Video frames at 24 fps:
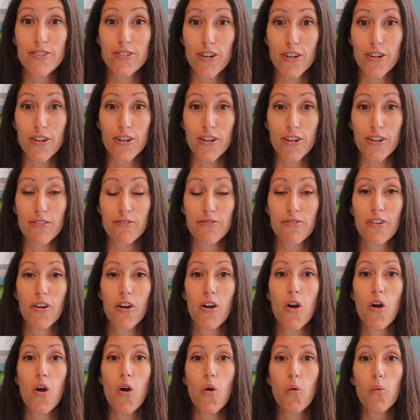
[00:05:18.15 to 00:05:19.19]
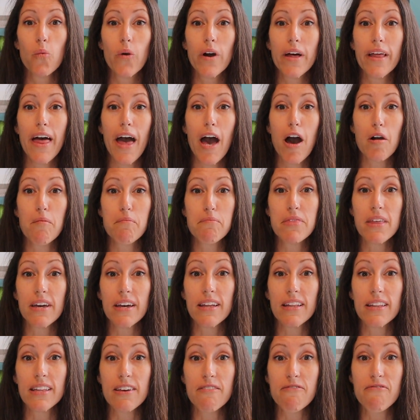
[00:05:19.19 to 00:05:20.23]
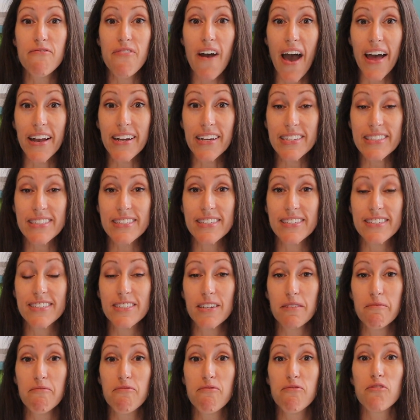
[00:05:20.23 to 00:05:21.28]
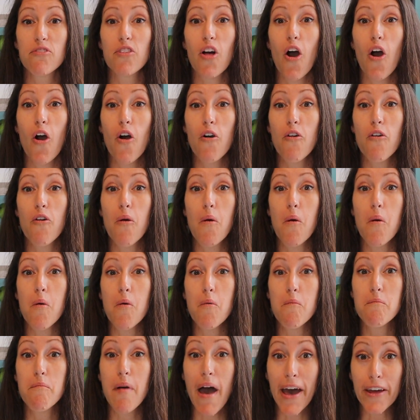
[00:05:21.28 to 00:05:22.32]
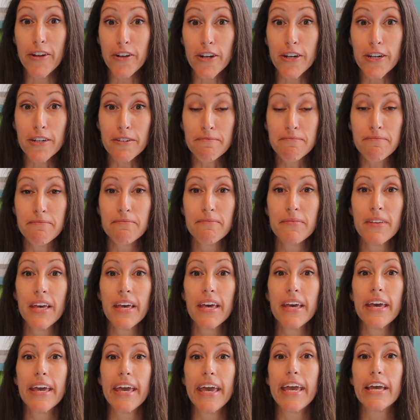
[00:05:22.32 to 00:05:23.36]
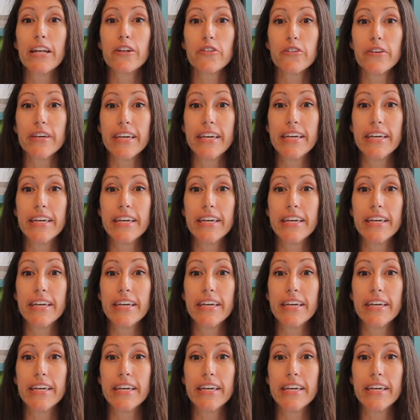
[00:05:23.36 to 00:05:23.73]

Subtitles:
nerve will help the glymphatic system flow better. It'll